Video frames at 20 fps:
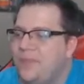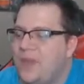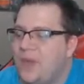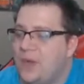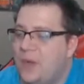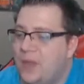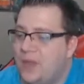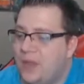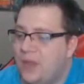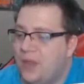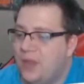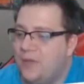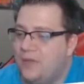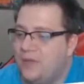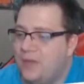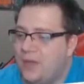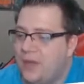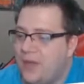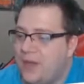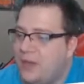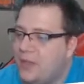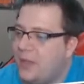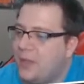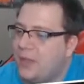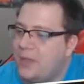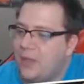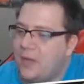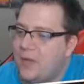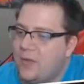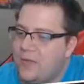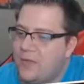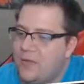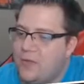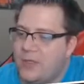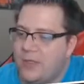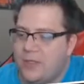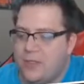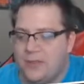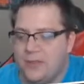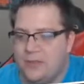They're really going for they're really going
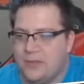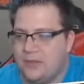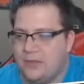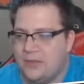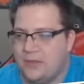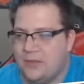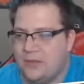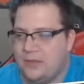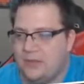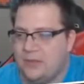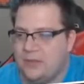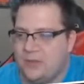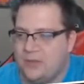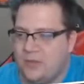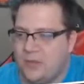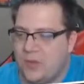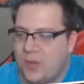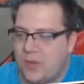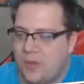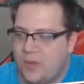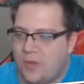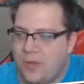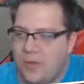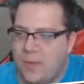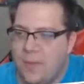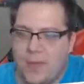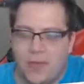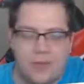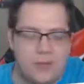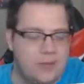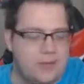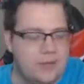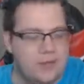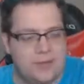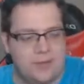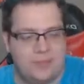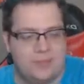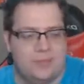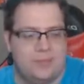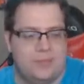for it. going for them kills.